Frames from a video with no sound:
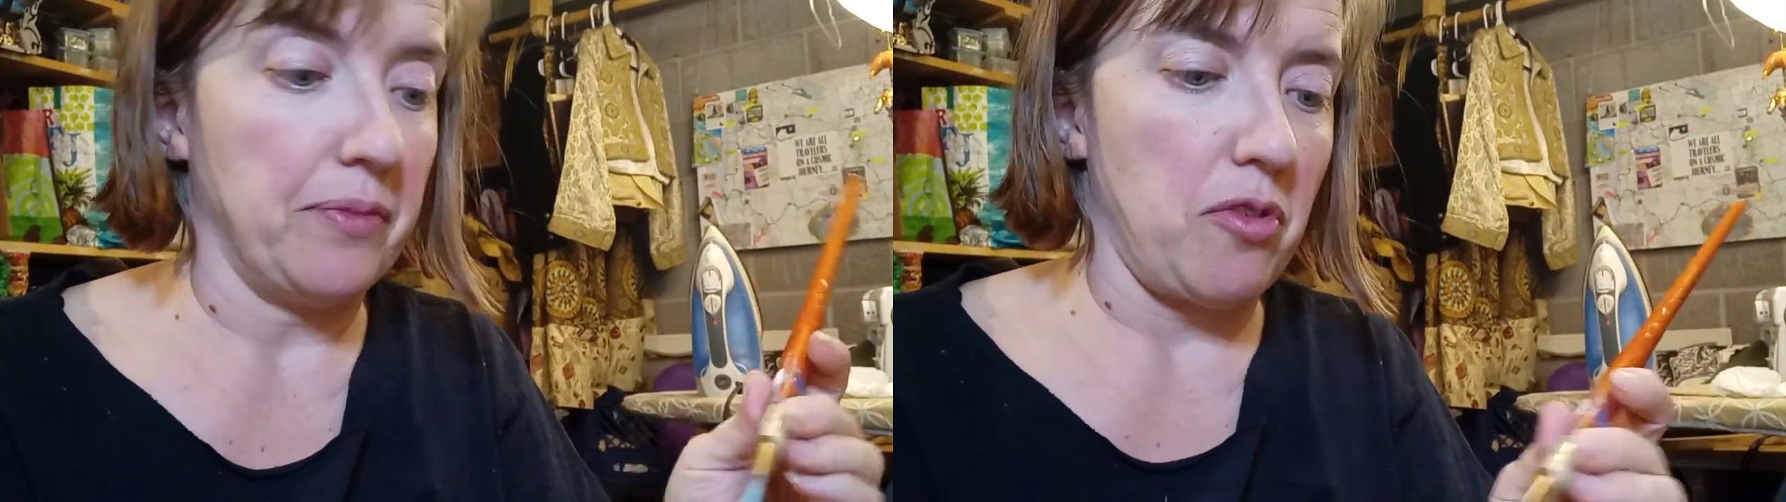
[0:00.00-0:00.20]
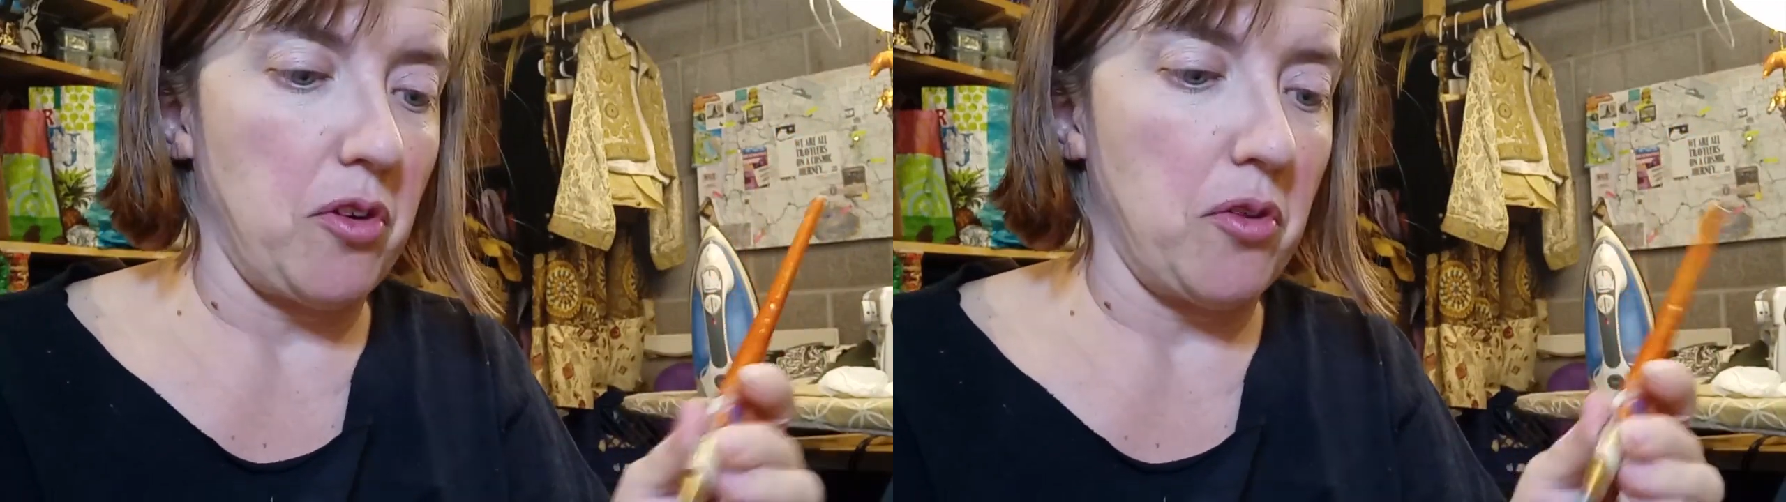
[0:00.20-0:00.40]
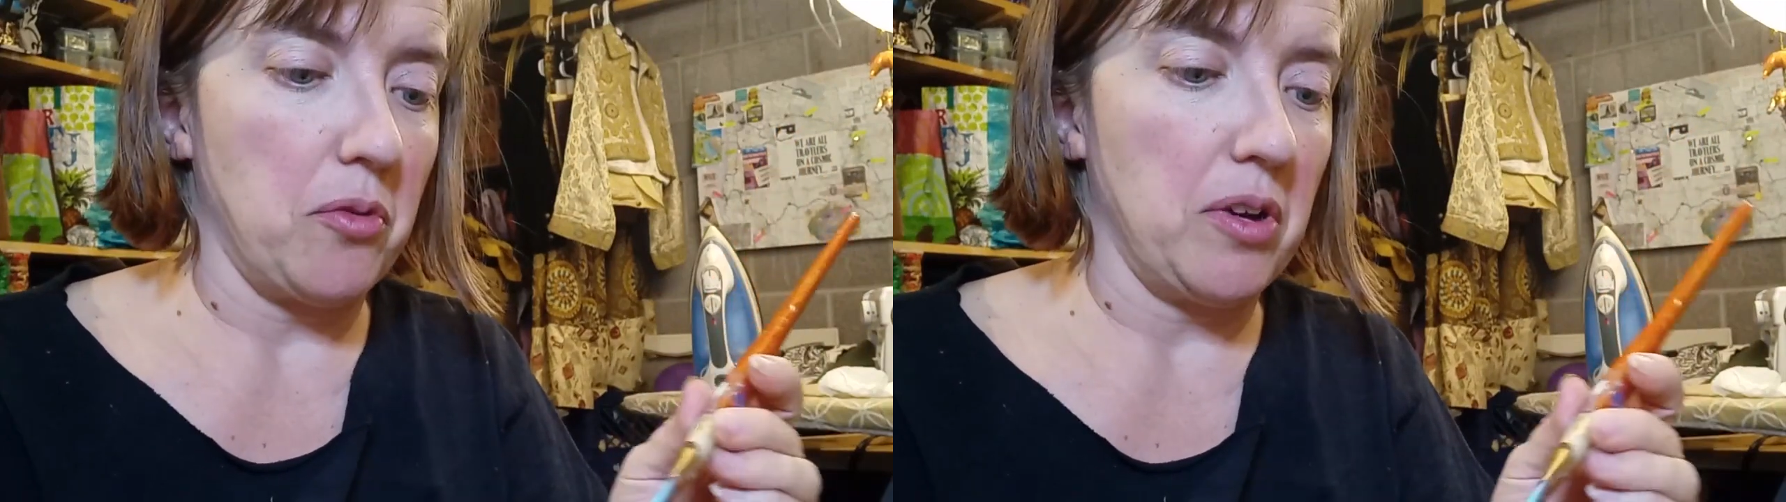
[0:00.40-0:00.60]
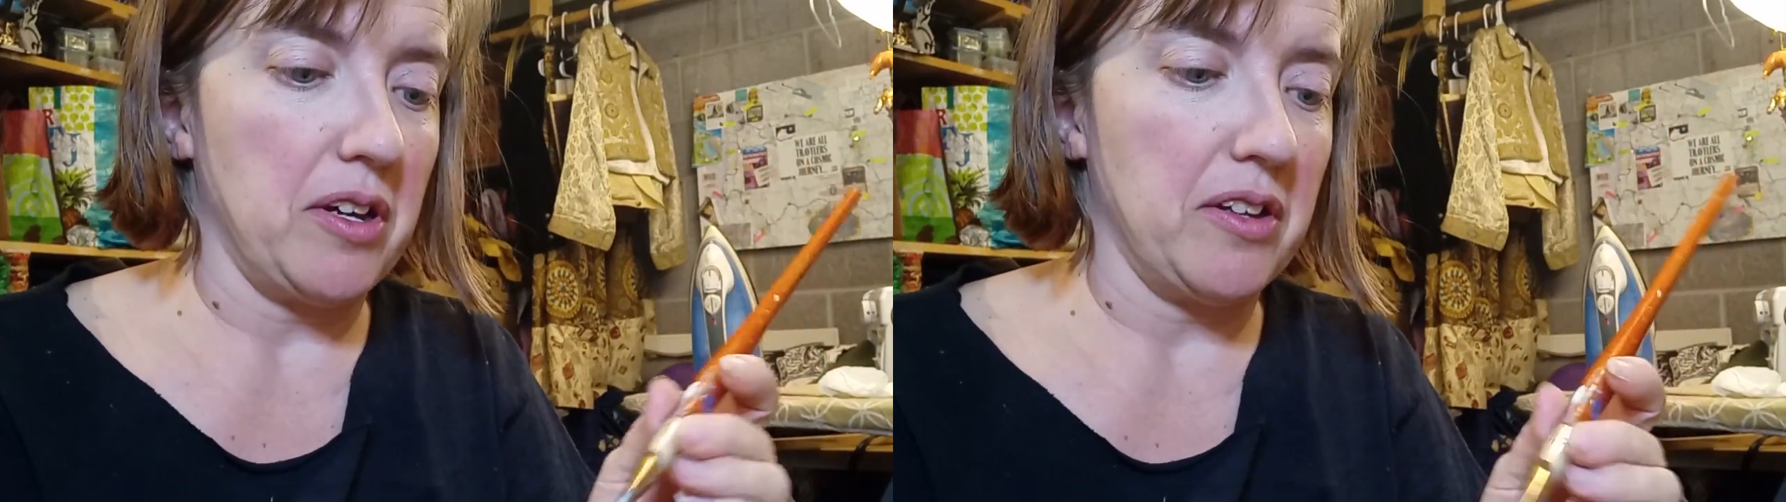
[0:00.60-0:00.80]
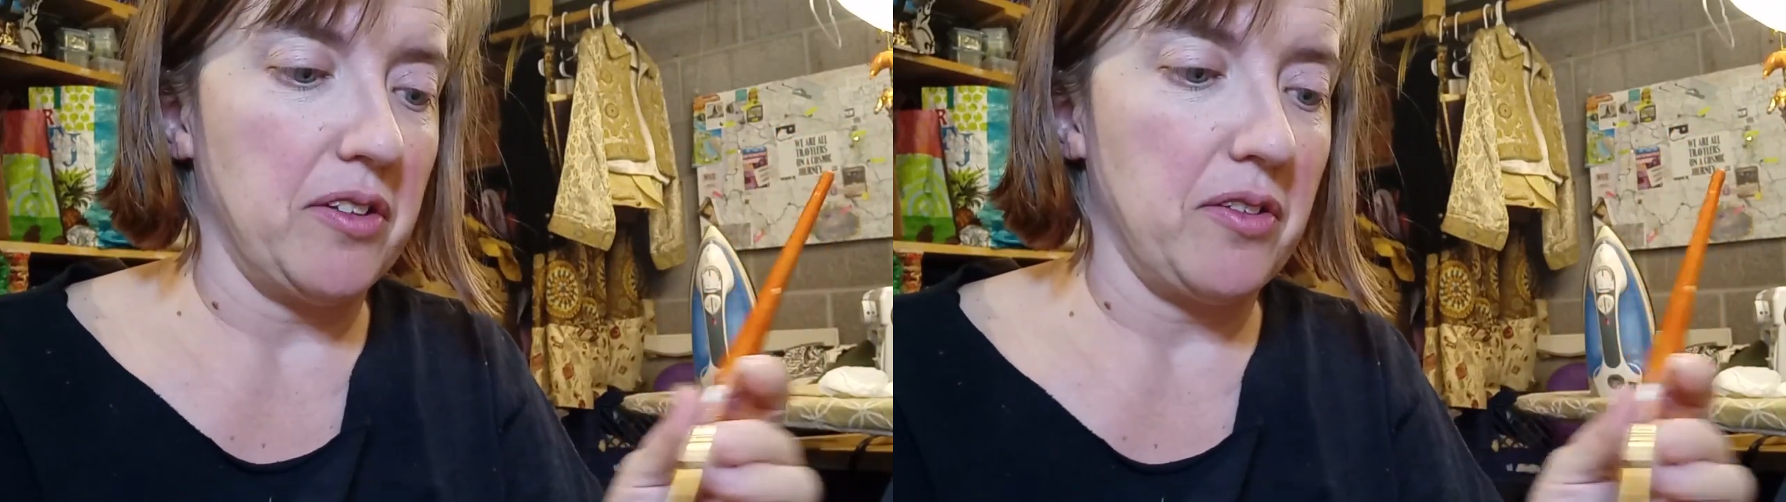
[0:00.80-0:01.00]
So
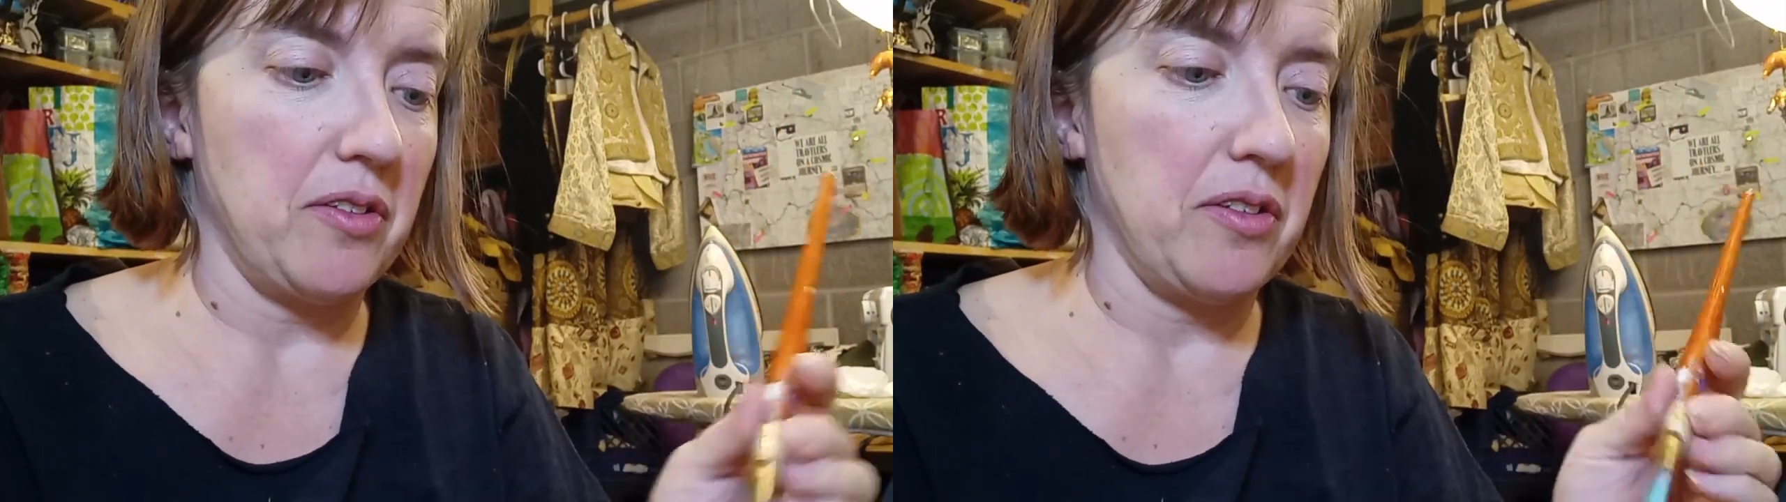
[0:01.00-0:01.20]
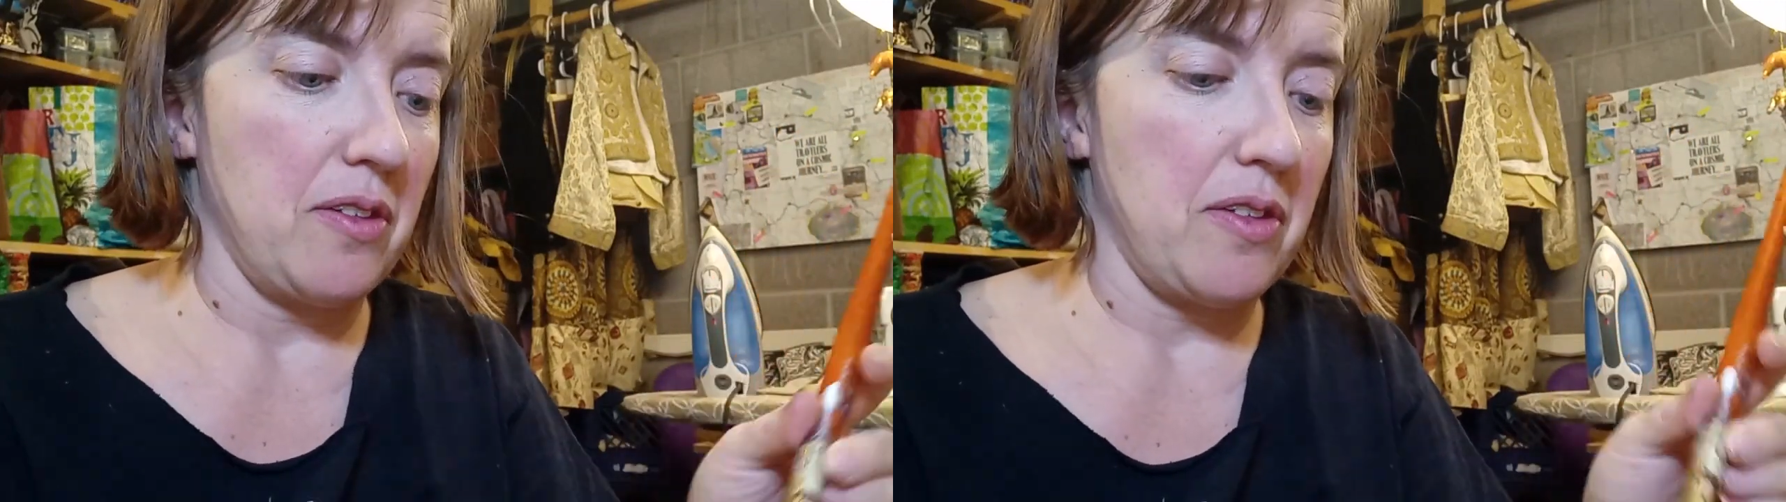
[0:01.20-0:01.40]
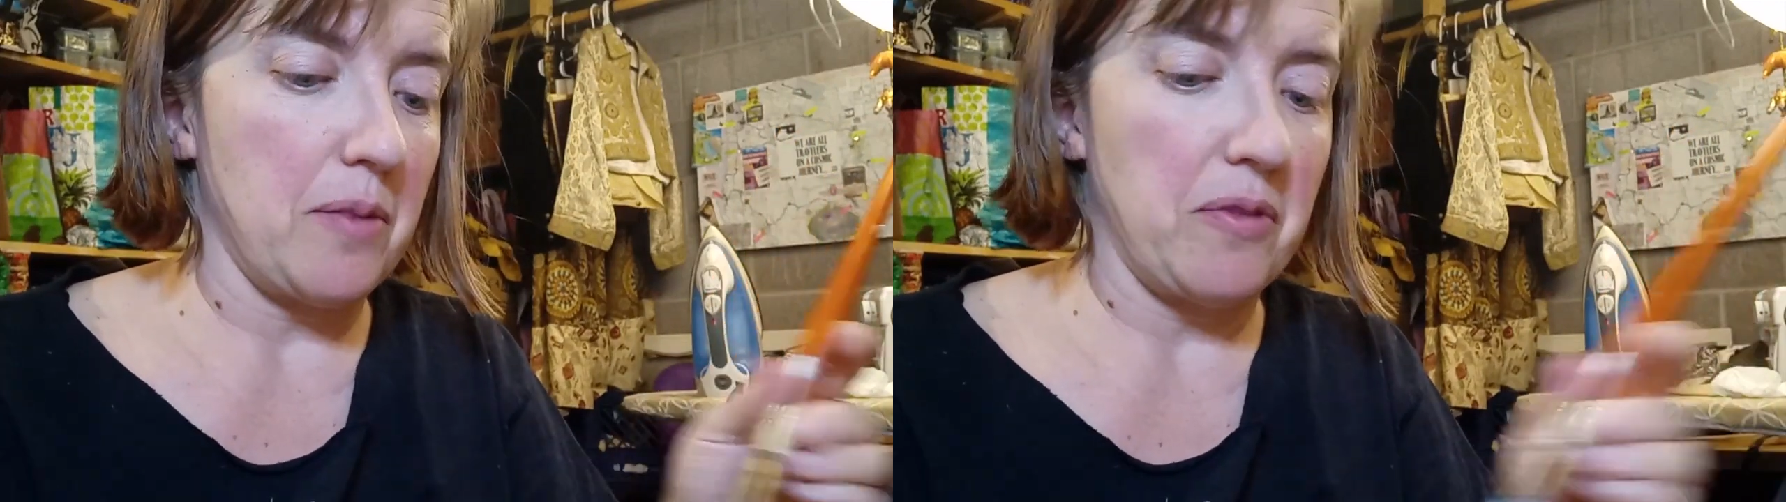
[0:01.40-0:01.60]
some